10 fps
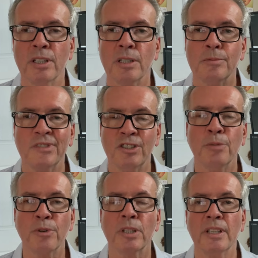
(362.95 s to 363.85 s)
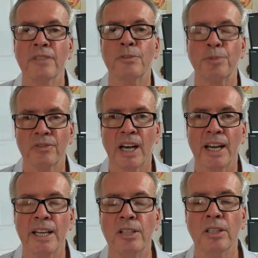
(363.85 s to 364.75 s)
um, Uber and Lyft
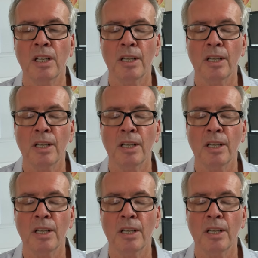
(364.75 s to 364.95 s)
provide